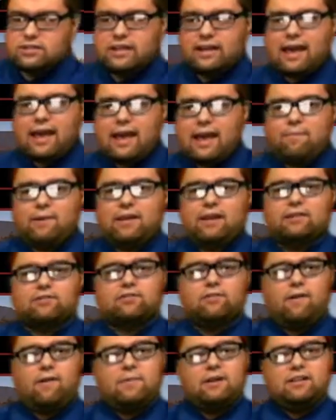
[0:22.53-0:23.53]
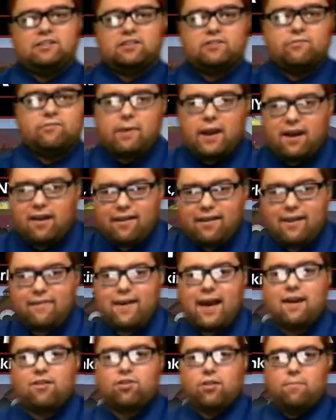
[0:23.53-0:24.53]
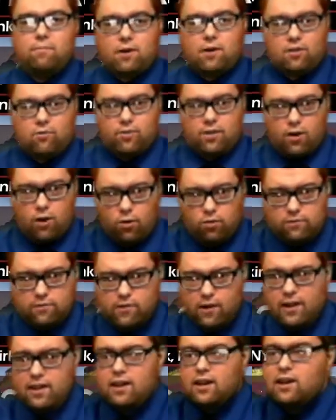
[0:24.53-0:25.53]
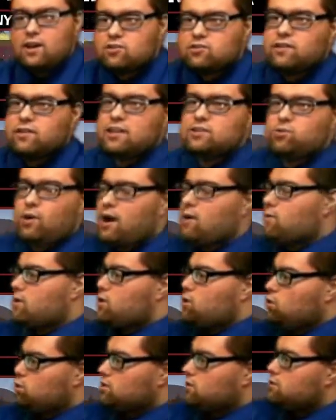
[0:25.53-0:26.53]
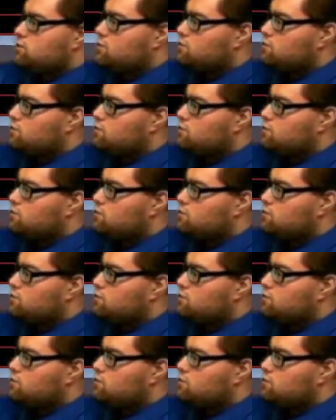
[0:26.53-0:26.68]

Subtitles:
today because the remnants of Barry have actually merged with a cold front, so that's why we're cooler.